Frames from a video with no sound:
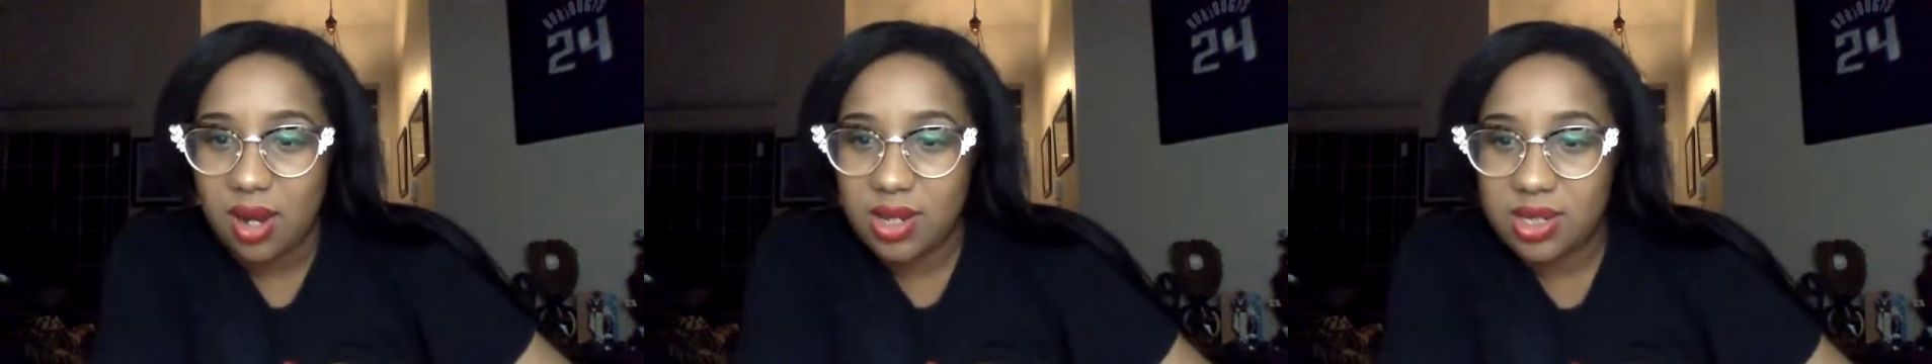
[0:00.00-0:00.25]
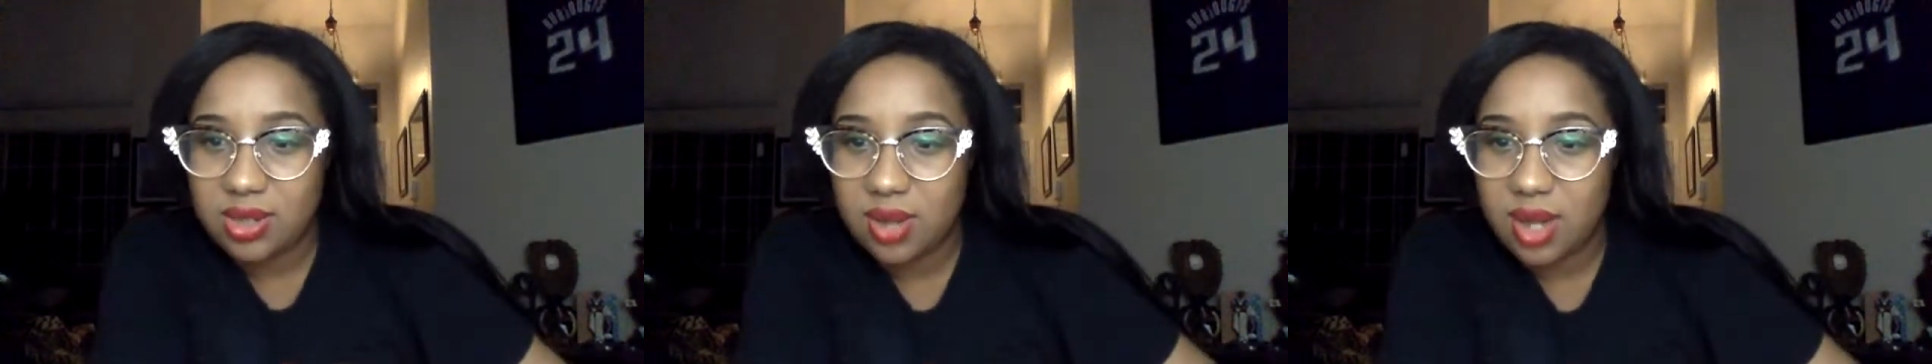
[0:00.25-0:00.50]
you
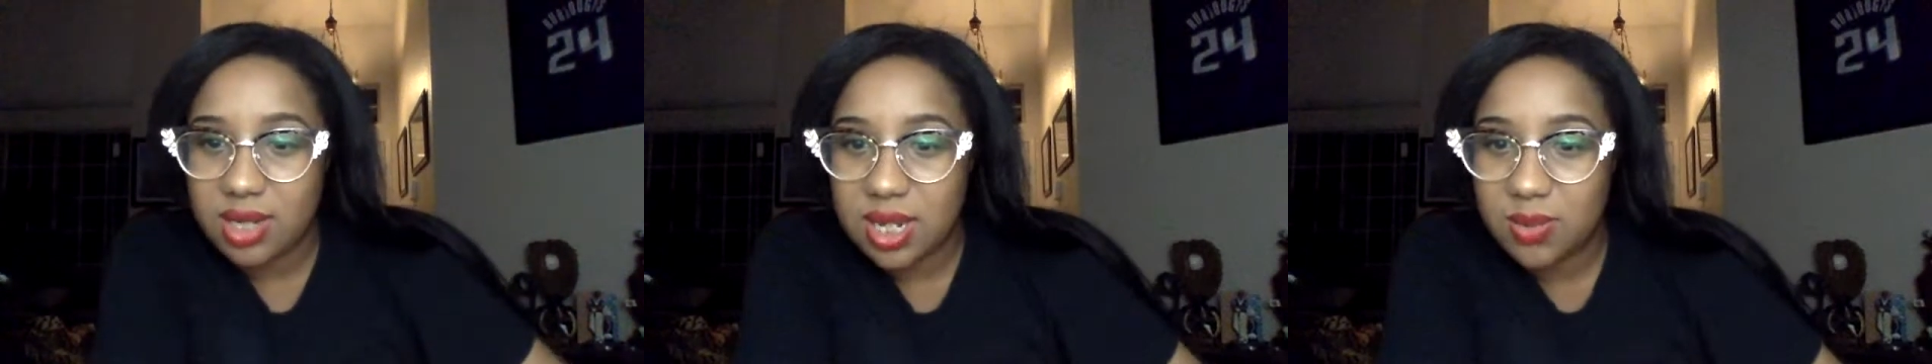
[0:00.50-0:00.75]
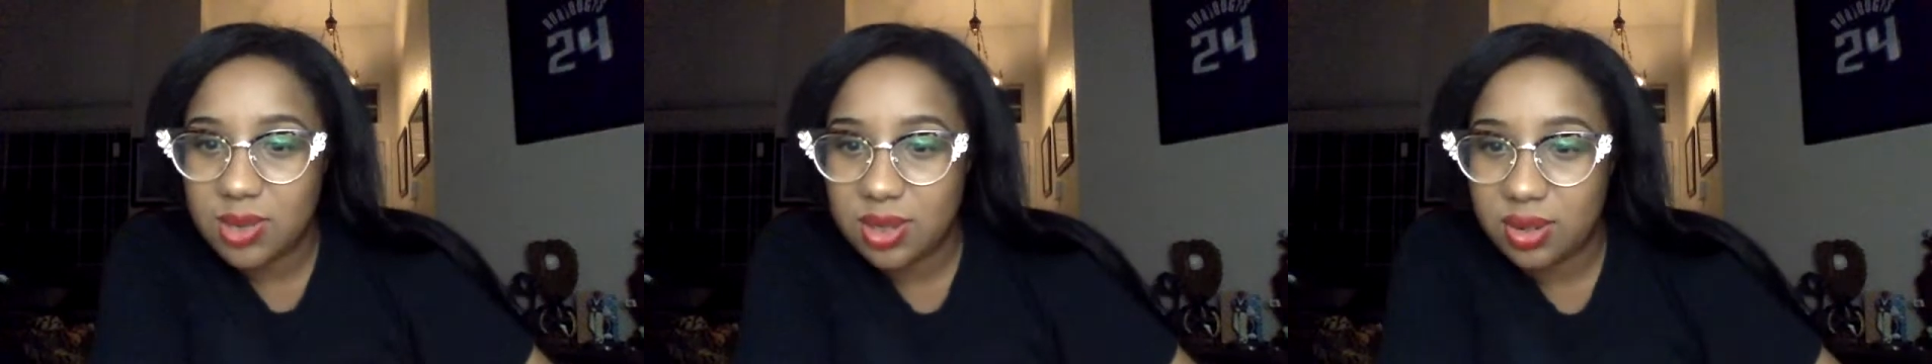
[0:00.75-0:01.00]
still in contact
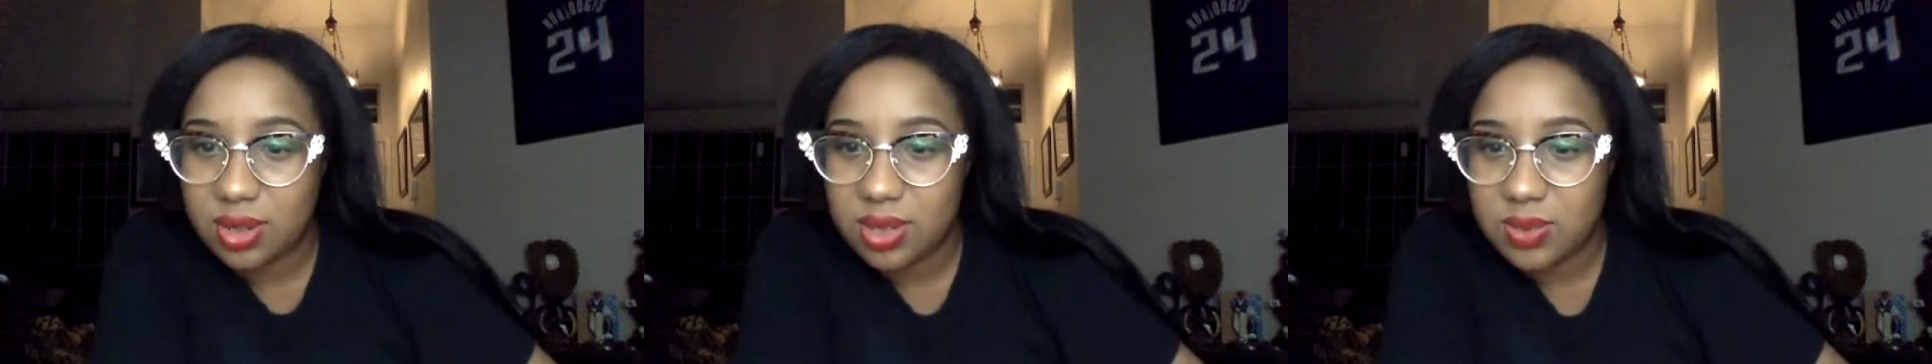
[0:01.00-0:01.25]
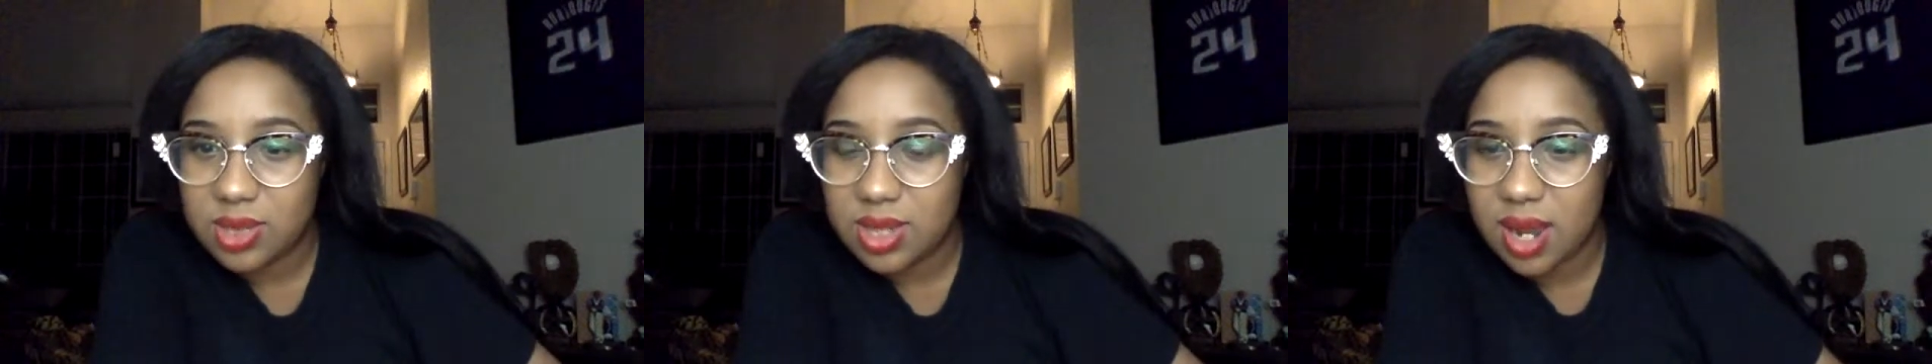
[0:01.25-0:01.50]
with the girl you
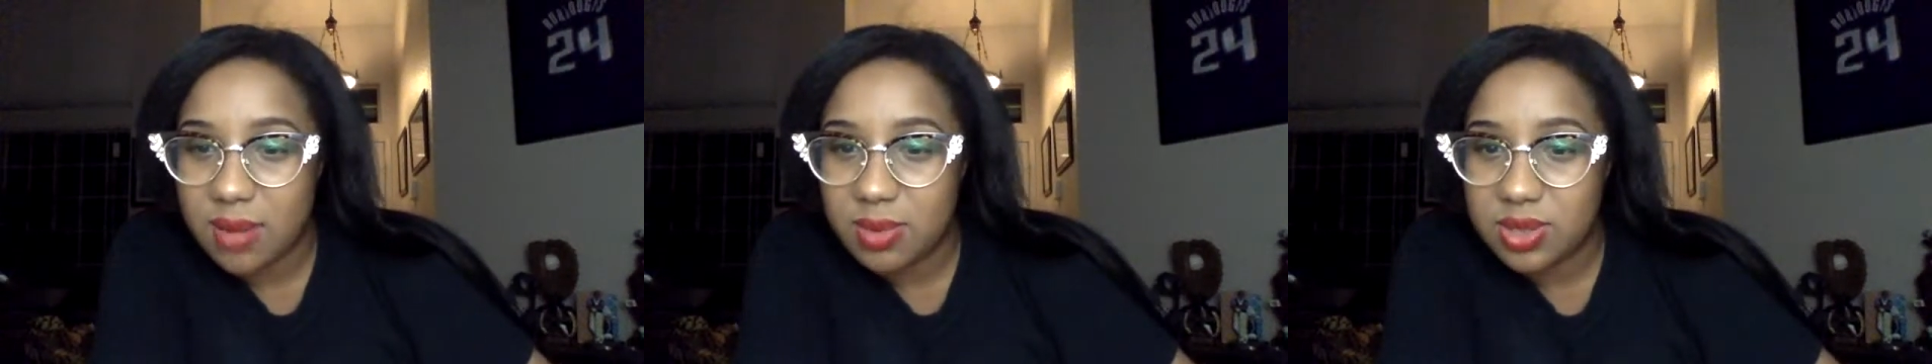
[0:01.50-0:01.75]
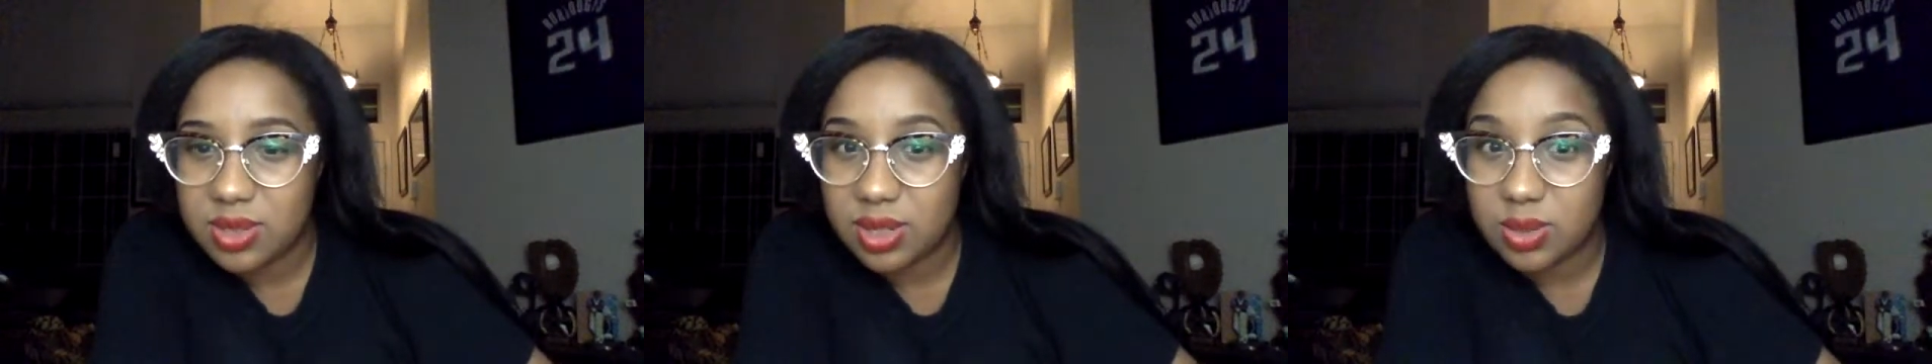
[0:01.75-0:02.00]
went to the High
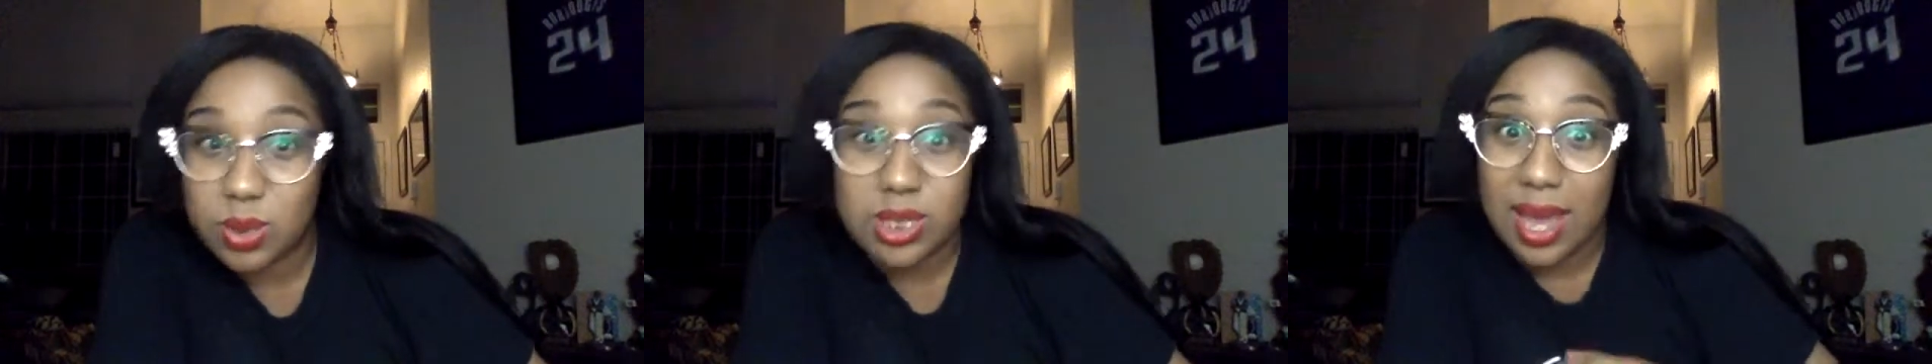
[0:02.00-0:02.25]
Brothers concert with?